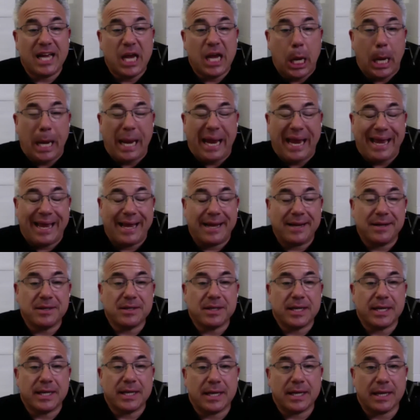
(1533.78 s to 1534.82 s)
And
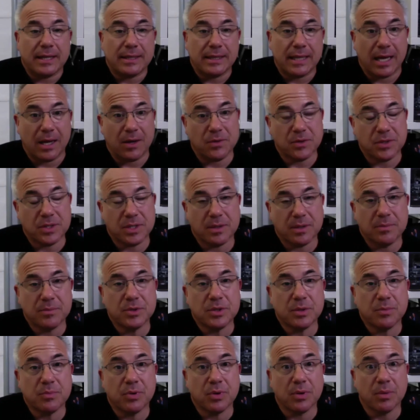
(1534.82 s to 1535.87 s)
it allows them
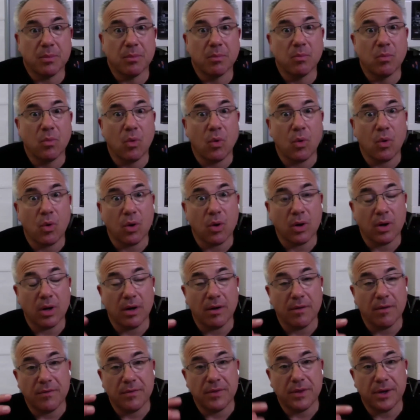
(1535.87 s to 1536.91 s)
to put more
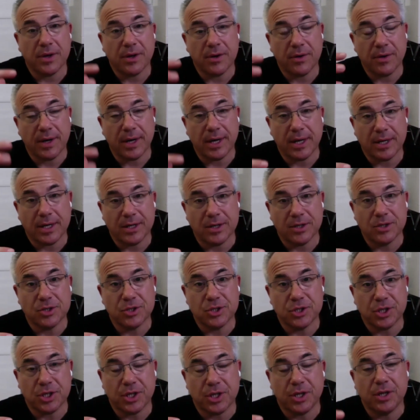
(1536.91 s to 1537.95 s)
of their
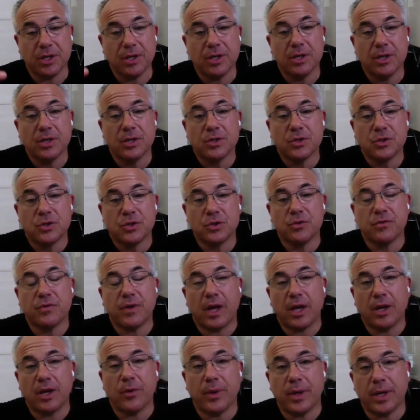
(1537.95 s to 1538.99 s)
energy to
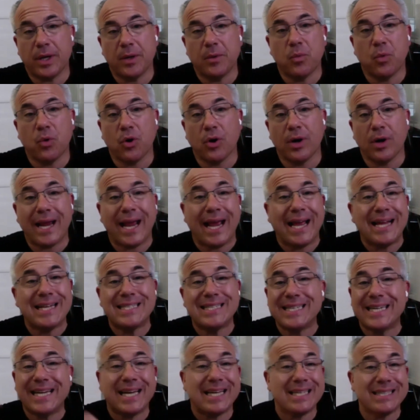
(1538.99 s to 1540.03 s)
value-added work and
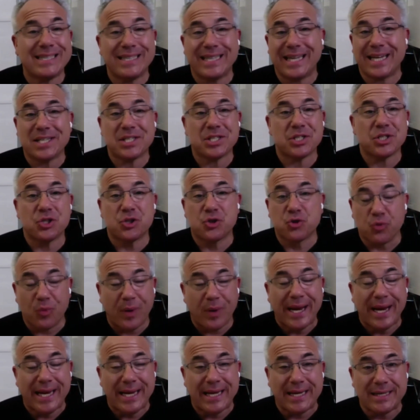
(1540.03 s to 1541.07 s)
to get less
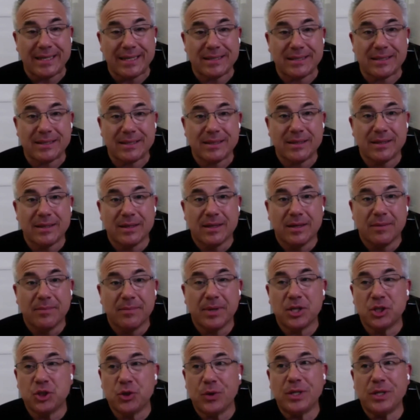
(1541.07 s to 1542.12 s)
drained,
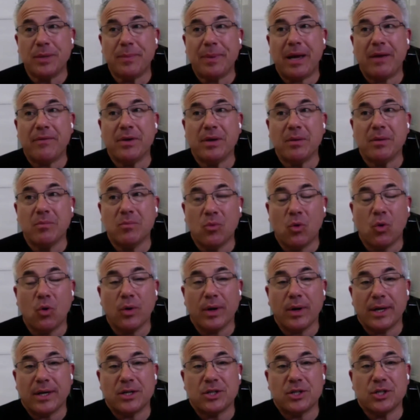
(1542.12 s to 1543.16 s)
because you end up having
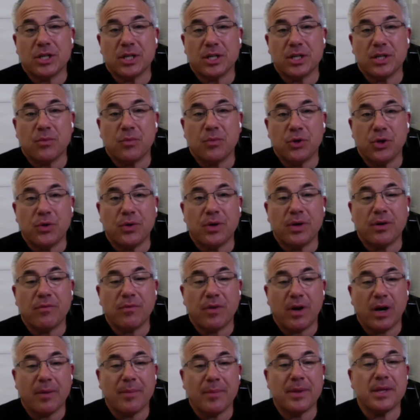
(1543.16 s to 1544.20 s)
more energy. When you're in an
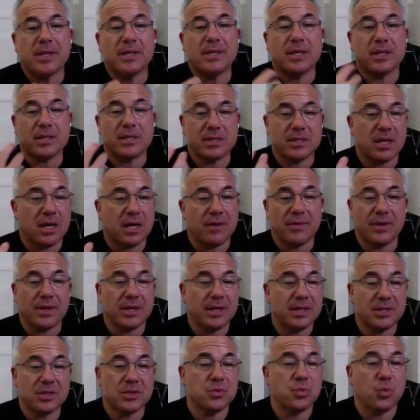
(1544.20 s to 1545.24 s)
environment that doesn't have that,
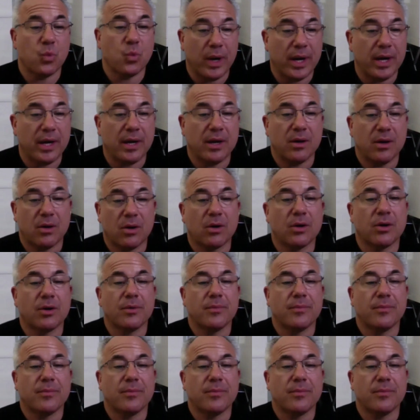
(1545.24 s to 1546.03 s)
it's just way harder.